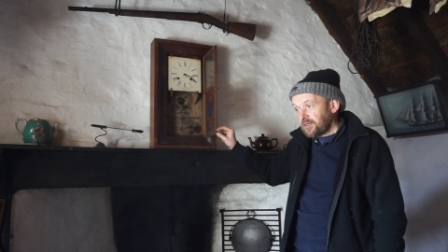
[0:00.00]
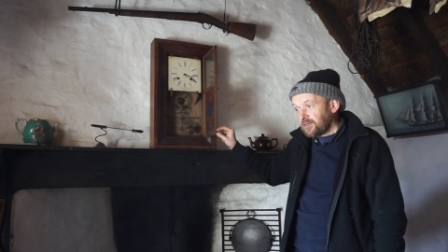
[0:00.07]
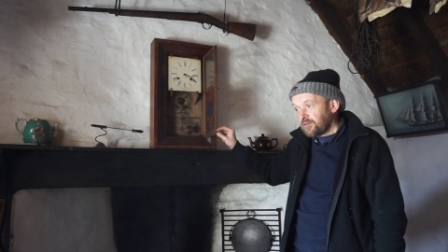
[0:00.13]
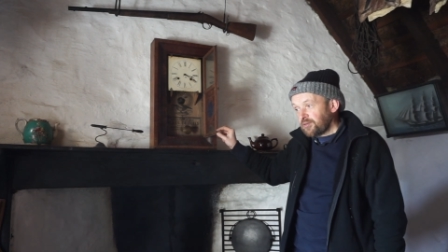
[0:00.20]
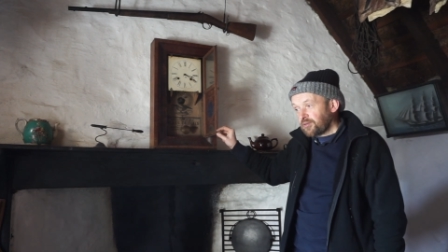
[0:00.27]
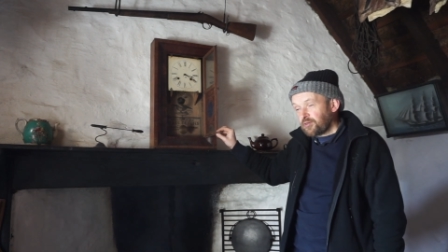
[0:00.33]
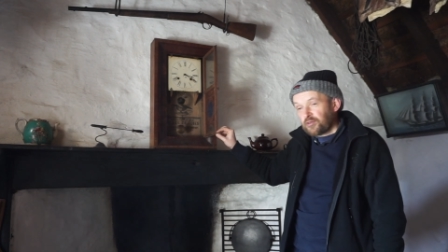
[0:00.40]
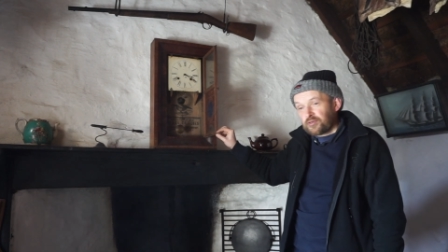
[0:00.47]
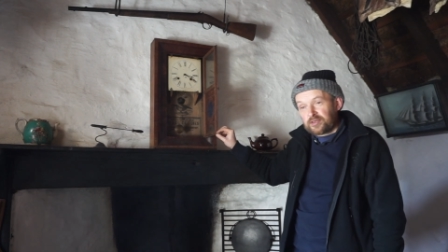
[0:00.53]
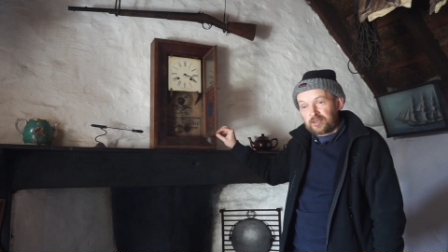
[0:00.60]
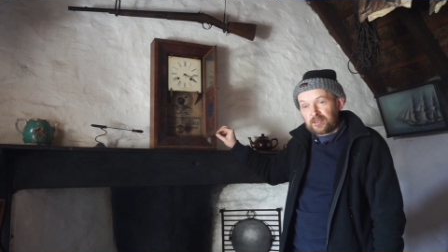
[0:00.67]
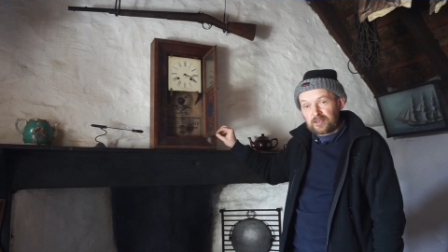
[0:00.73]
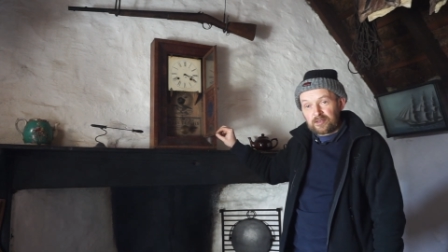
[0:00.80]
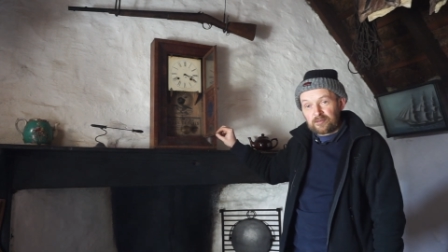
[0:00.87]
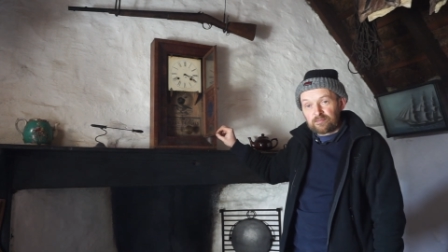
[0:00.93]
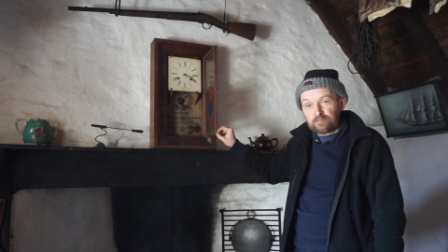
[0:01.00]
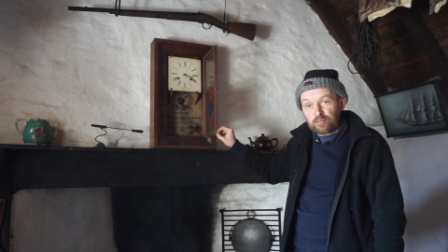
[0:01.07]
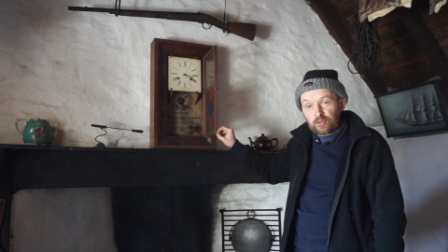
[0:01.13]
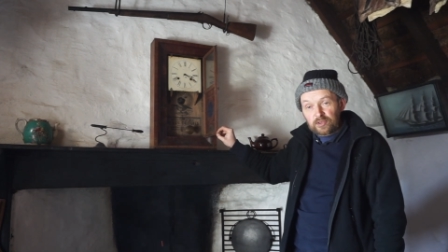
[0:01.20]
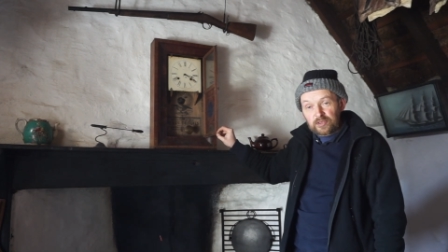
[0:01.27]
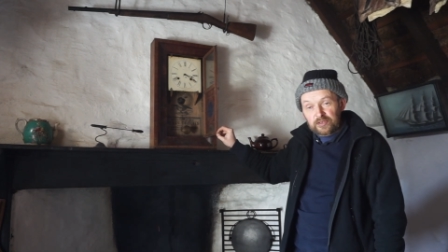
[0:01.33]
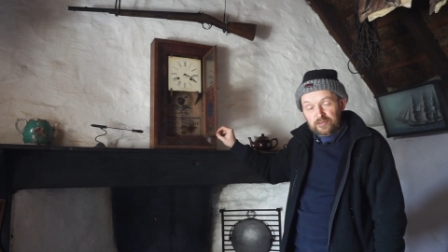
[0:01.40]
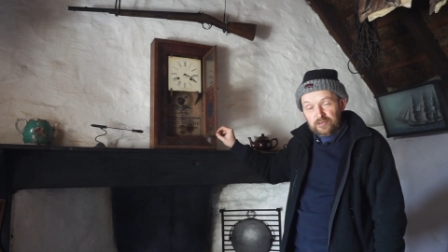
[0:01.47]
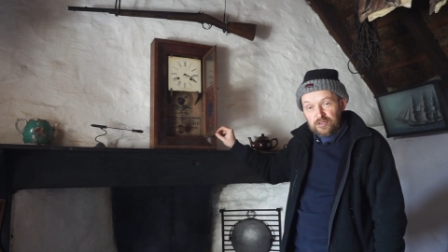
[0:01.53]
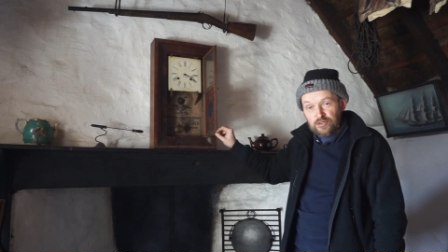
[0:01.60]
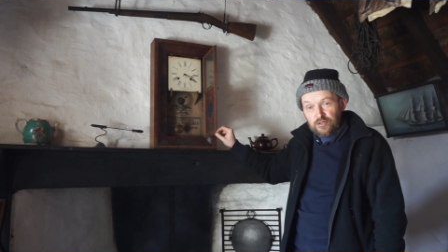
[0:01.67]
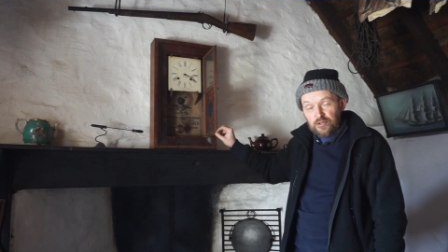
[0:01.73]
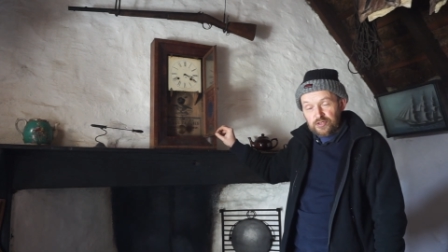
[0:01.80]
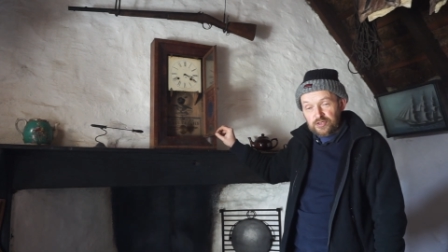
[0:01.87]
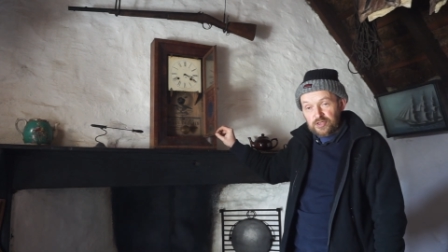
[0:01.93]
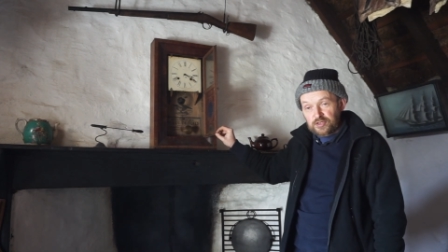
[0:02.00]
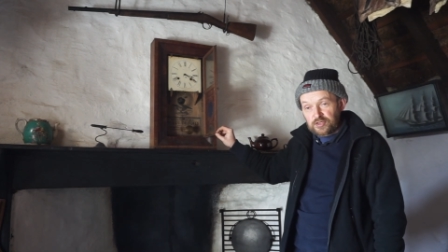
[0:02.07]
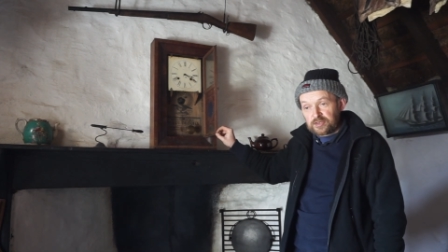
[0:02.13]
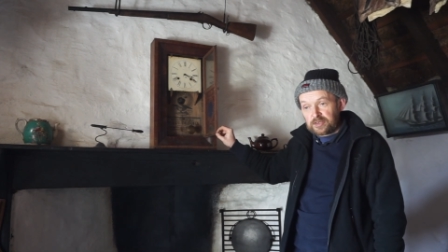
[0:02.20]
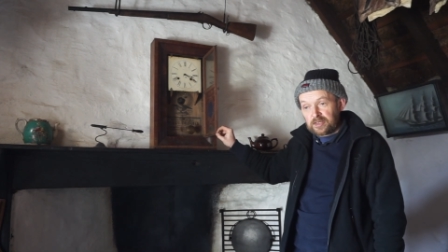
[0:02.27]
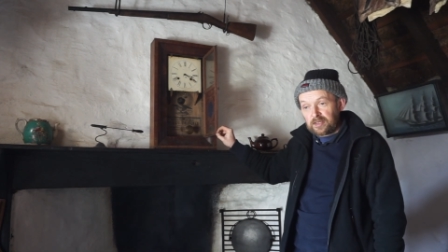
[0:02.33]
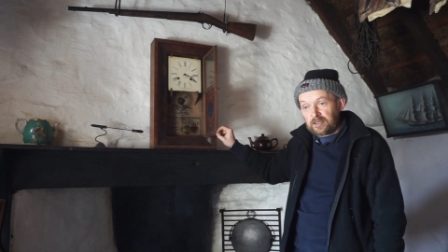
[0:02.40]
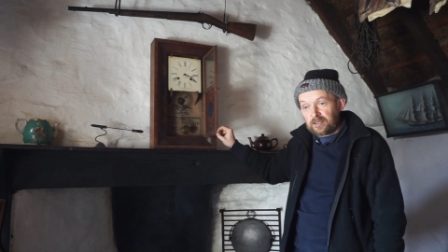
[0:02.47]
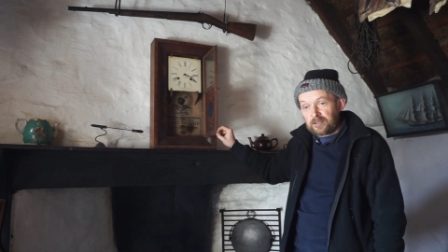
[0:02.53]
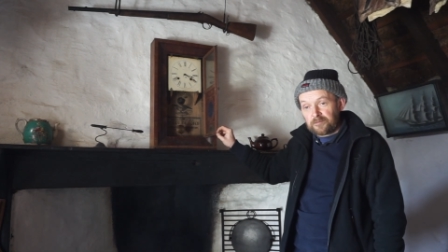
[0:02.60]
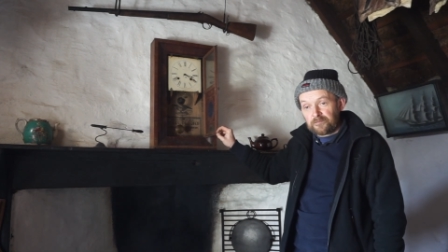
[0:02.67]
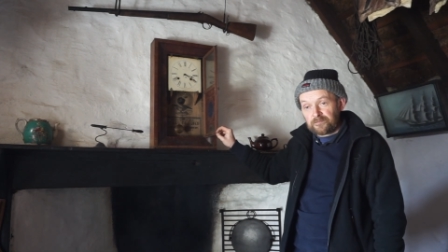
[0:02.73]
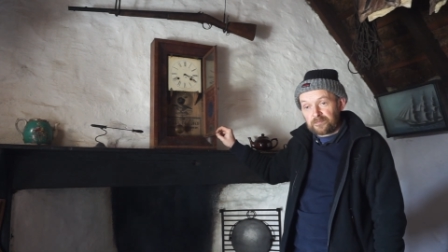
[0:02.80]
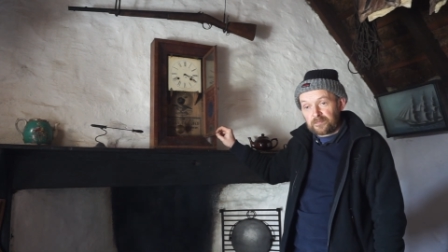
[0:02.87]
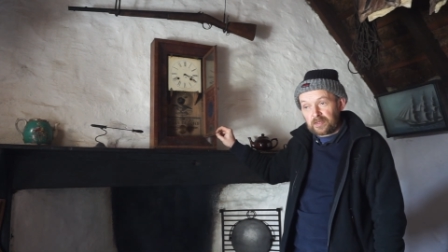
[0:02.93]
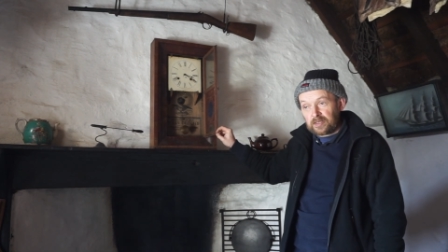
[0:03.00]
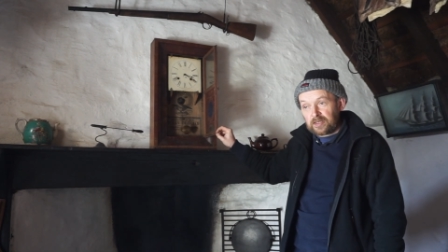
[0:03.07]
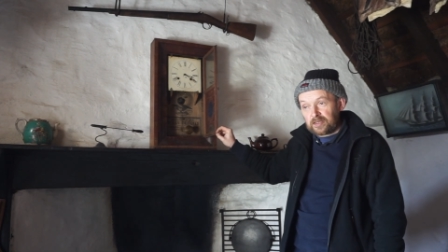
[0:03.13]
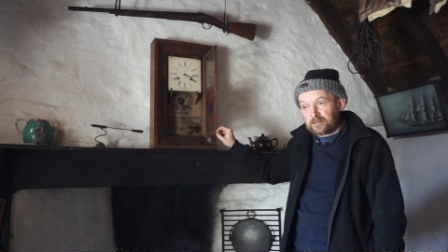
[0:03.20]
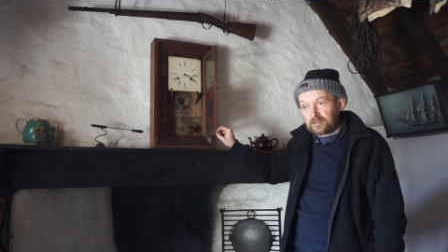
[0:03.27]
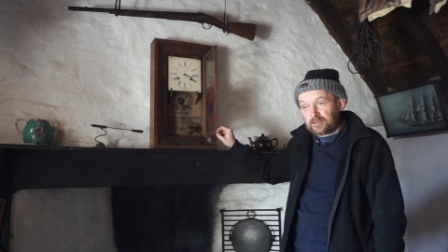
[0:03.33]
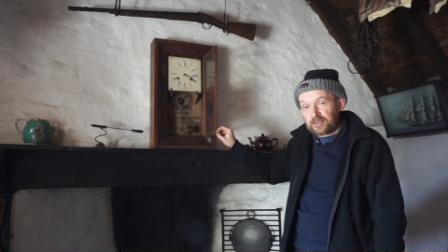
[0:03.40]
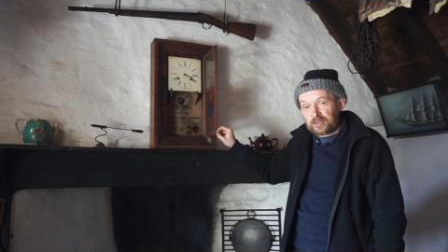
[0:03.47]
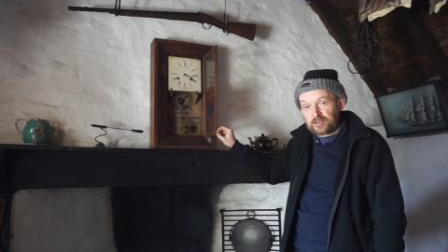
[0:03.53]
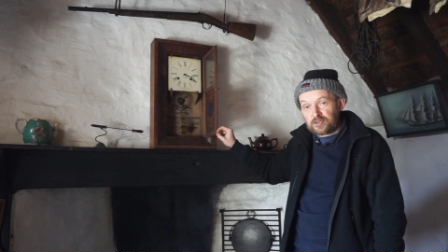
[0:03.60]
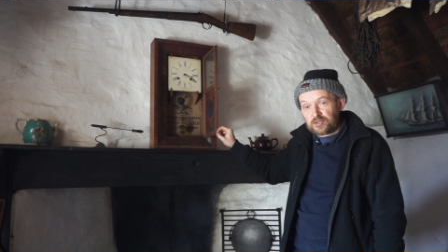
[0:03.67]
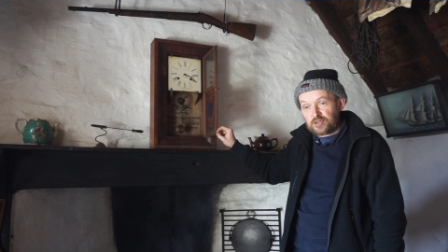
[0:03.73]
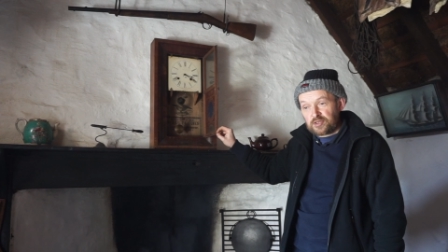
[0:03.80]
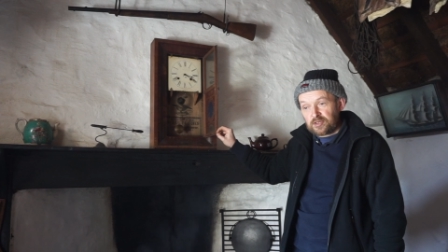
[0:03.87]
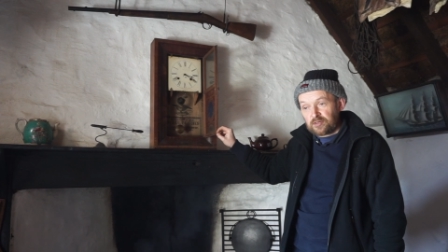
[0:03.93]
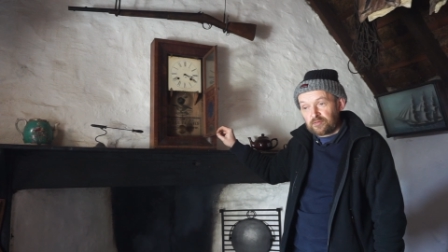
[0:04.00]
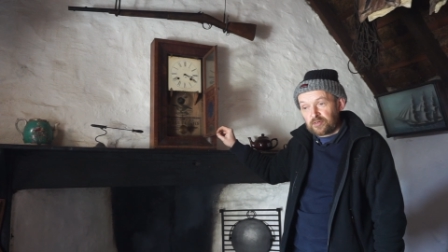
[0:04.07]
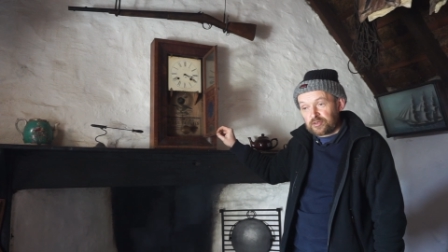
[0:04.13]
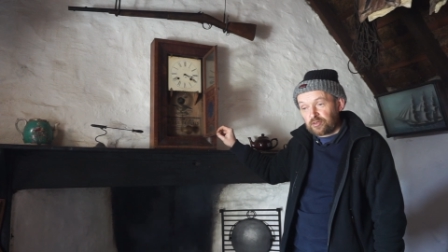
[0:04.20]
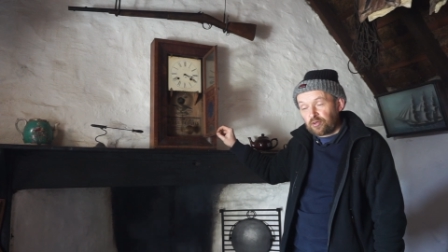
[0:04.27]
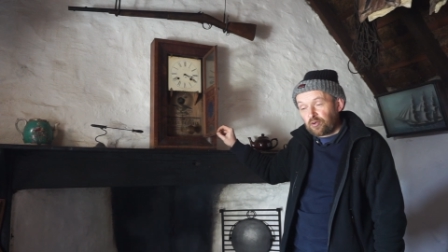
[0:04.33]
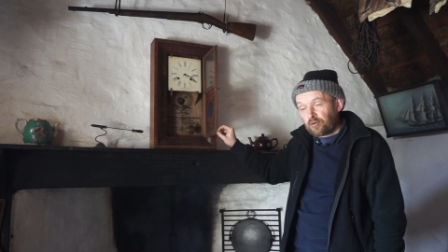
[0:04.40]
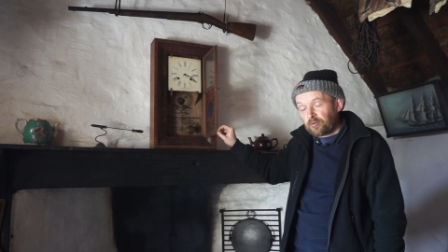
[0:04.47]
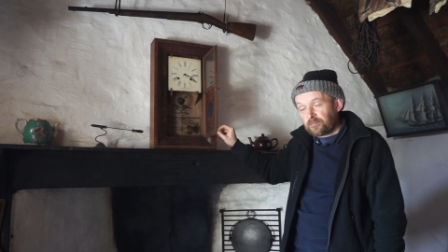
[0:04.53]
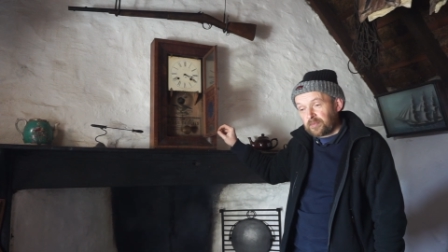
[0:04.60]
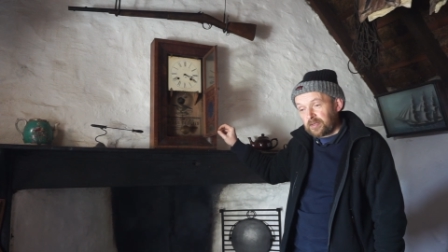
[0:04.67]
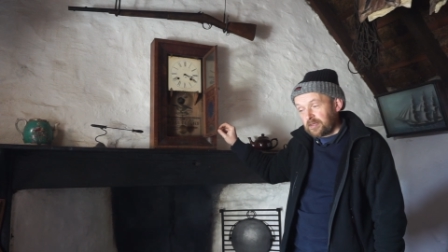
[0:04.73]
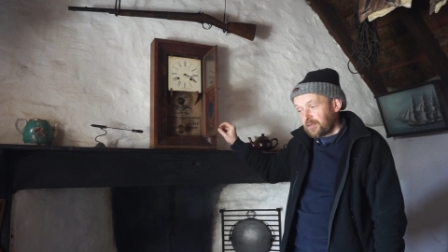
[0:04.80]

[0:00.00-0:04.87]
you're going to pool your resources to get the things for the home.